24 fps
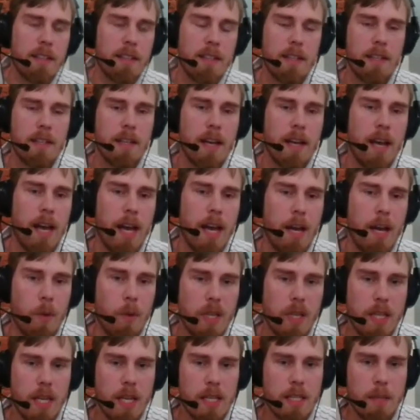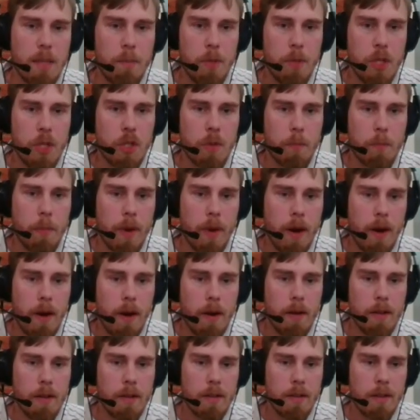And white has the bishop pair,
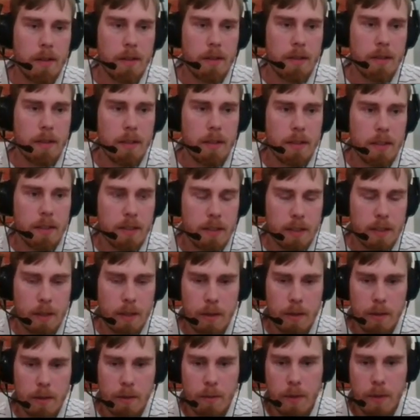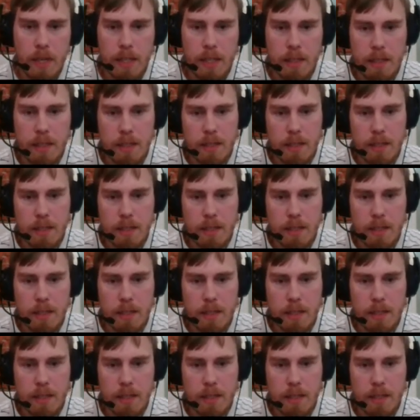so white is